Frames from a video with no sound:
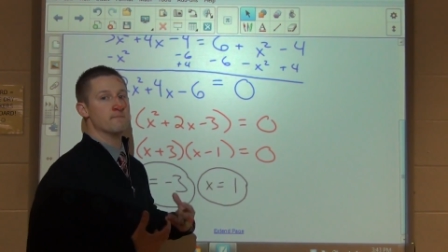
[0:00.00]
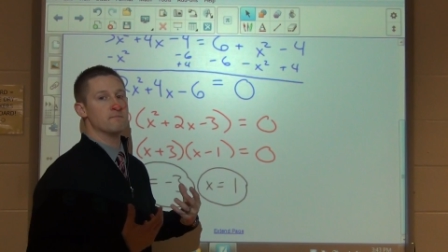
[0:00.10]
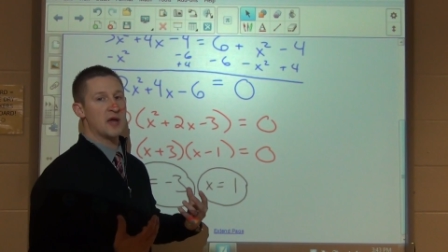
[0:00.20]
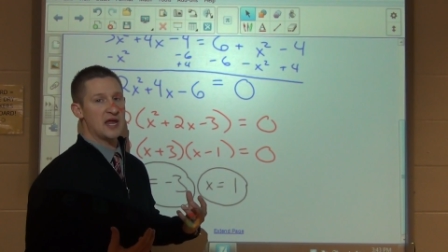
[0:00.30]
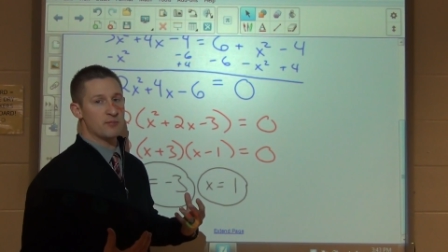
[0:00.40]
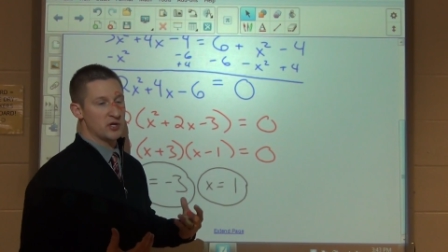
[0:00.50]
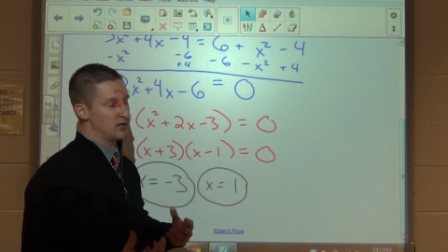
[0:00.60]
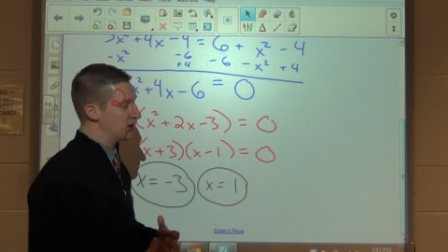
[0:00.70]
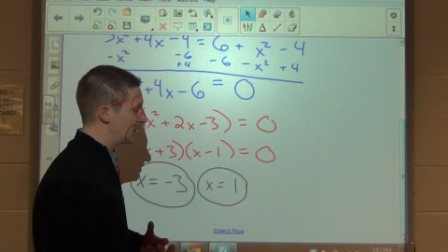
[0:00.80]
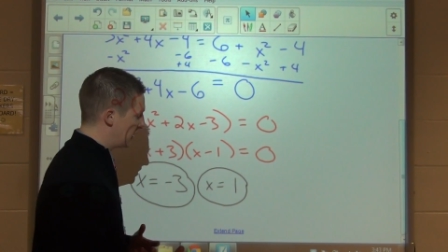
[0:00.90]

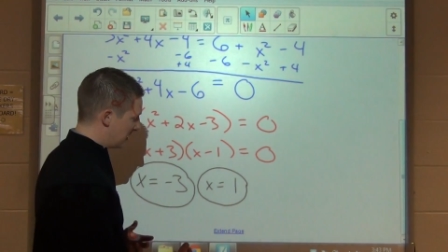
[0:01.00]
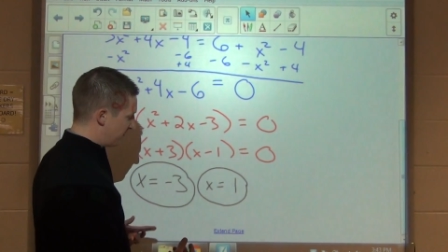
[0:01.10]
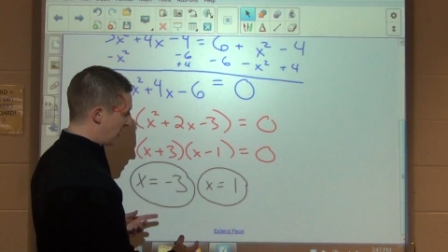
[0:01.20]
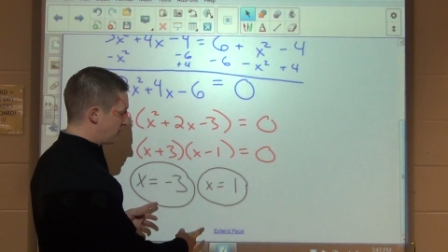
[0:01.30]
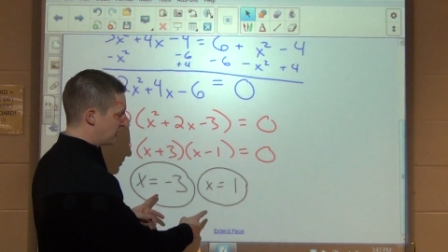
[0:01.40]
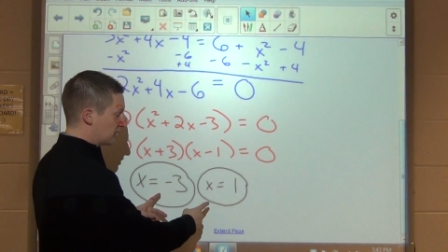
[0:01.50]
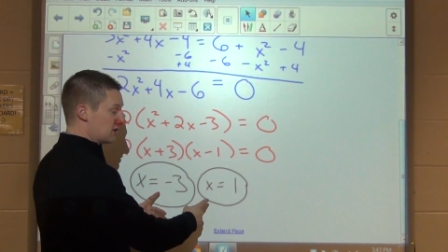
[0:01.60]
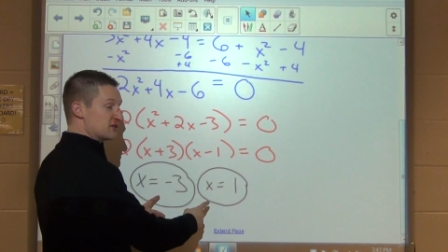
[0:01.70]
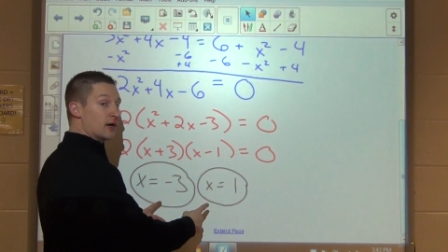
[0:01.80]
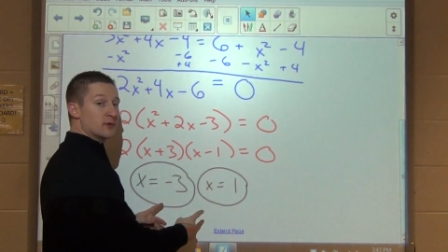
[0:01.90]
maybe if I plug
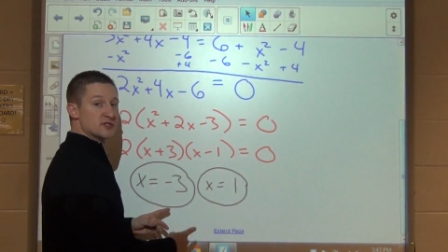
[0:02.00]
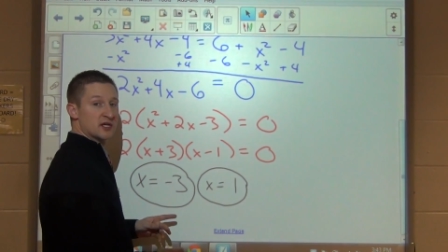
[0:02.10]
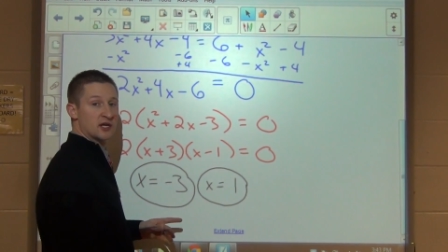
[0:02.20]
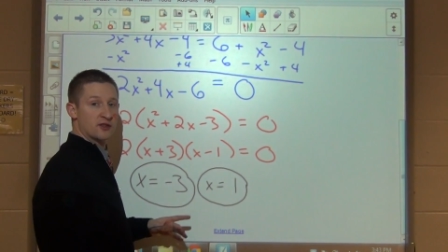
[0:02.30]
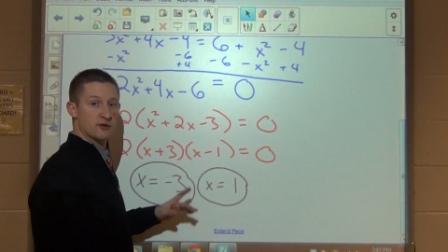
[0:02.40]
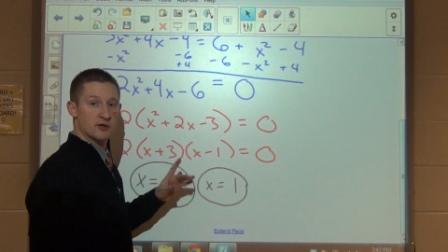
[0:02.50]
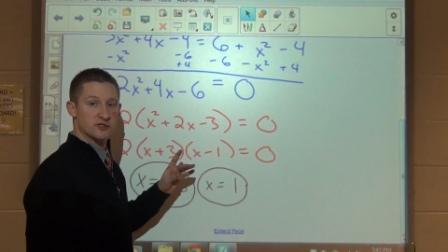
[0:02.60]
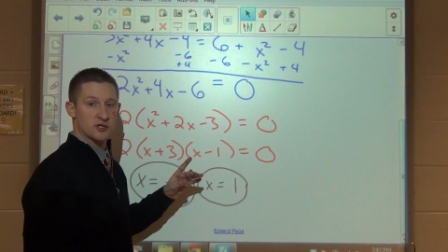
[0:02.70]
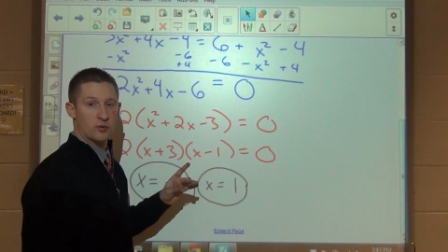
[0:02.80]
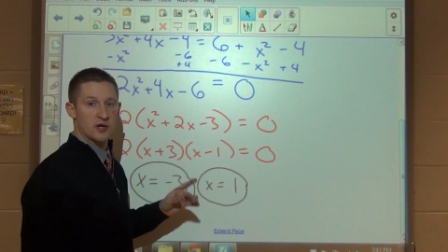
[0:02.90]
these numbers in the
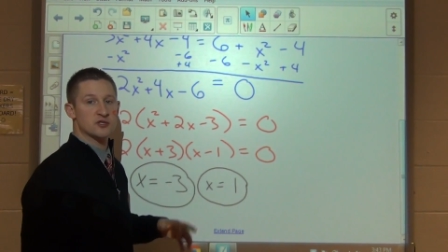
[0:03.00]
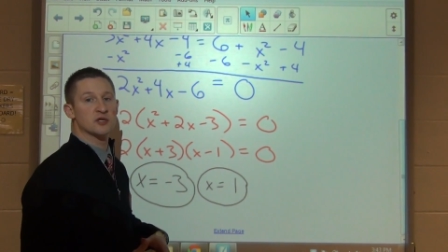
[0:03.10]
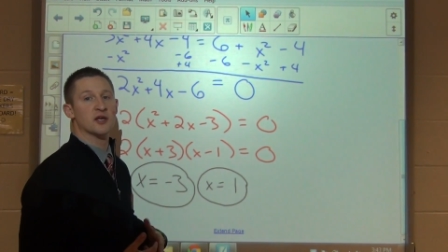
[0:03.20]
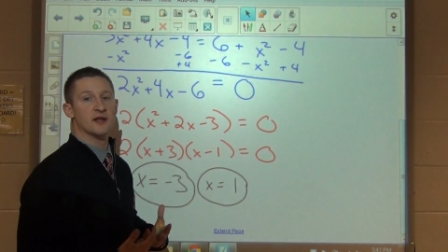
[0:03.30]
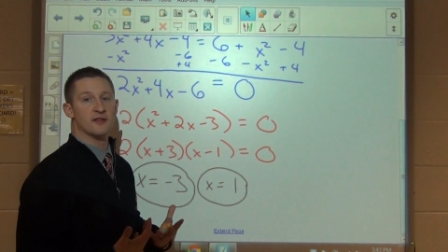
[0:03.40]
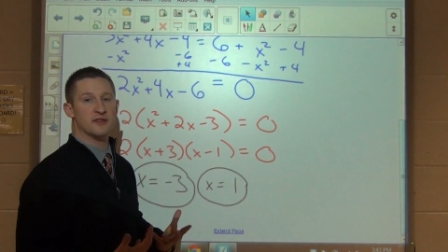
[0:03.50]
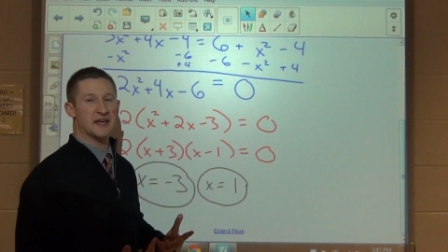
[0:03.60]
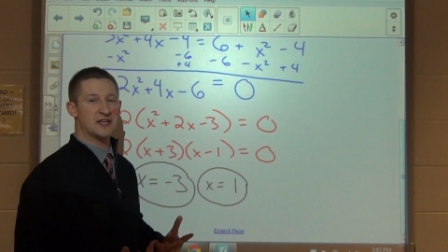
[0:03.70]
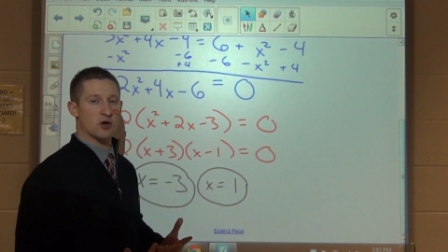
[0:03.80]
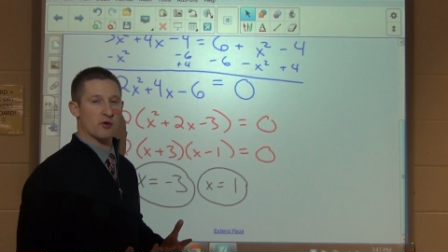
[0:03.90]
original equation,
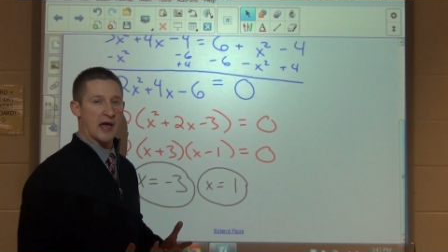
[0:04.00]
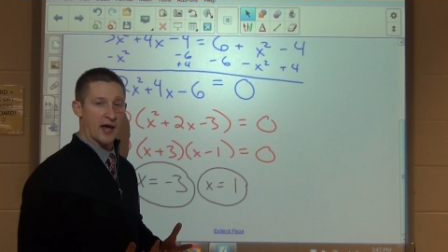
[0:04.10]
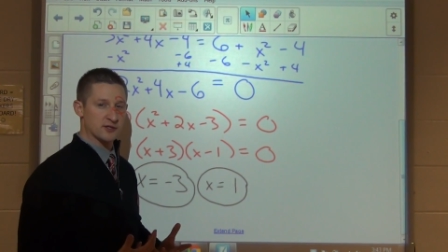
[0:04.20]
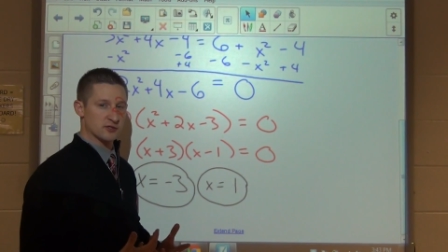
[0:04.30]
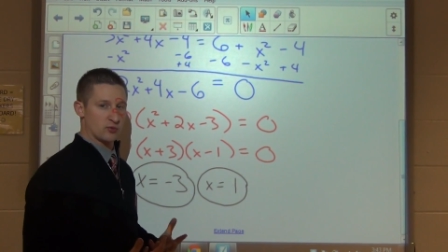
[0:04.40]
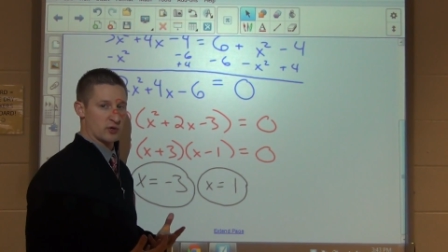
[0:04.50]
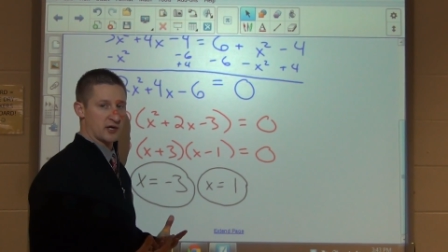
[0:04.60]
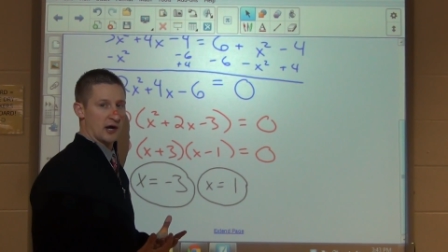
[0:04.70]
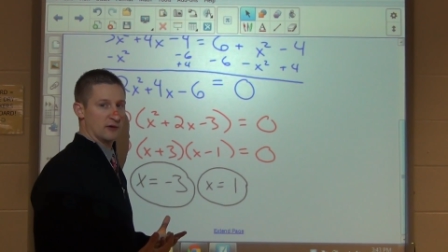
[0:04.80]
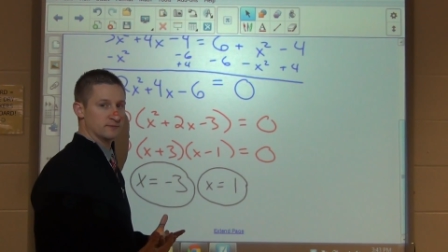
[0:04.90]
they don't actually
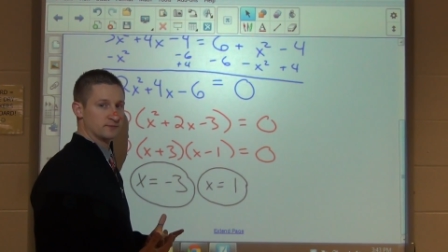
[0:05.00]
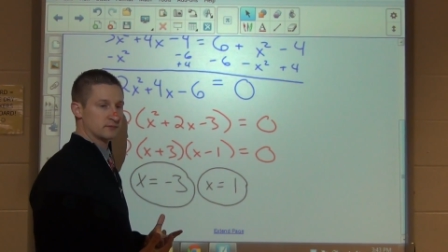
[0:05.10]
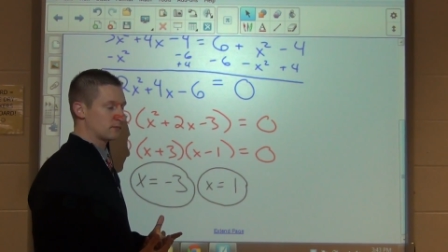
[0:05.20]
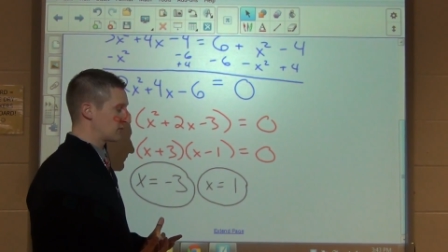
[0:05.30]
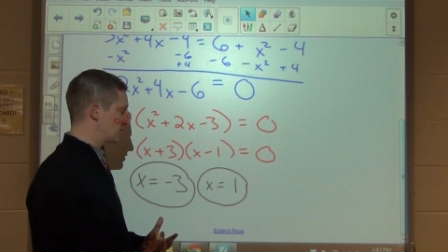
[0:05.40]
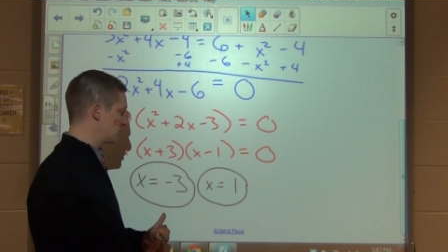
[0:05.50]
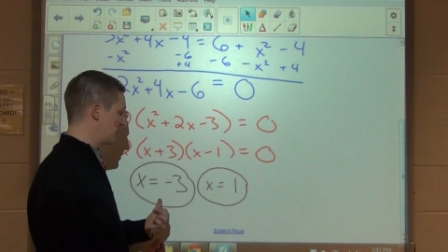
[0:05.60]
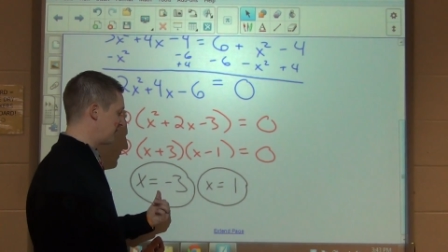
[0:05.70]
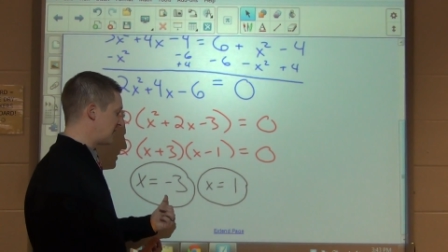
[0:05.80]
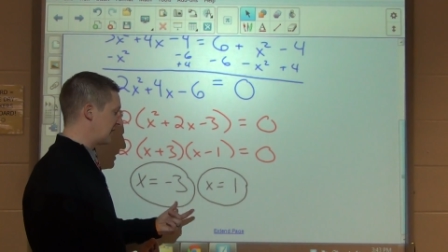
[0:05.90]
work out. So
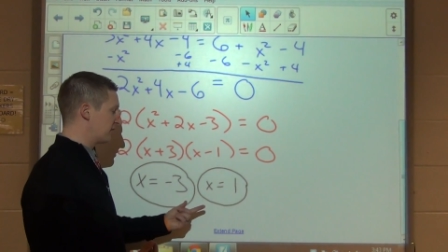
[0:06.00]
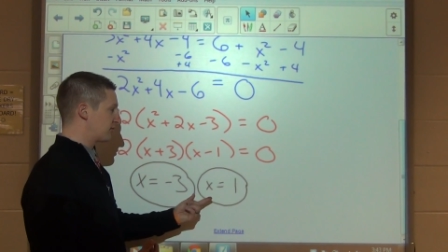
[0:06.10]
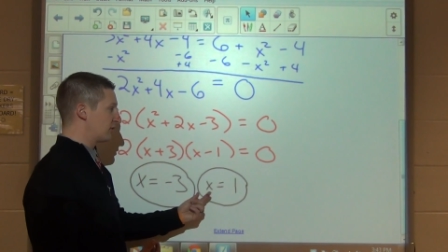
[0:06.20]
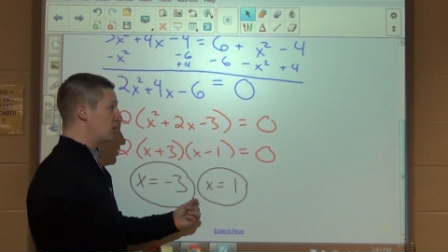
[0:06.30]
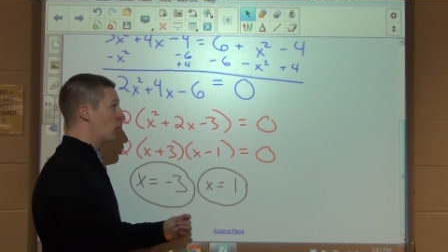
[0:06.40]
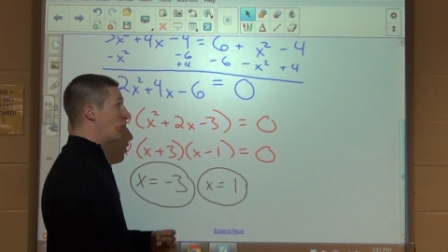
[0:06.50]
we have -3 and